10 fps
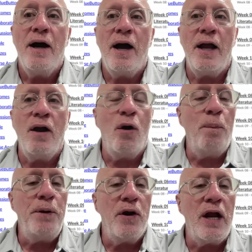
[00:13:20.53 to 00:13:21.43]
I
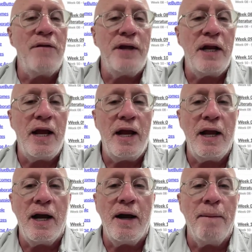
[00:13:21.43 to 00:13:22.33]
hope you're having
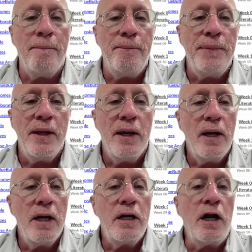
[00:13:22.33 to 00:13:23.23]
a
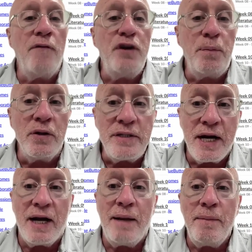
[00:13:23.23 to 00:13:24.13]
comfortable
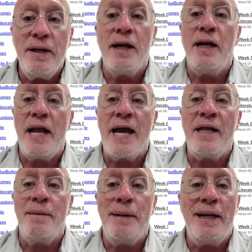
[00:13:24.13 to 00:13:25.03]
time getting
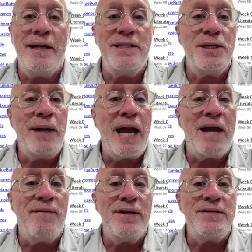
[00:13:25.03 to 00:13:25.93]
acclimated to
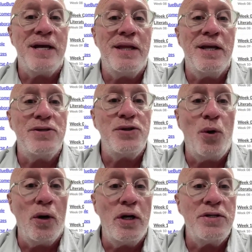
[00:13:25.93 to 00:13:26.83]
Canvas and this
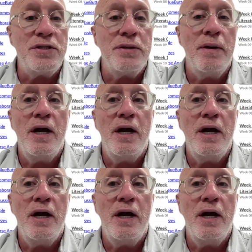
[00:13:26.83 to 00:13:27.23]
course.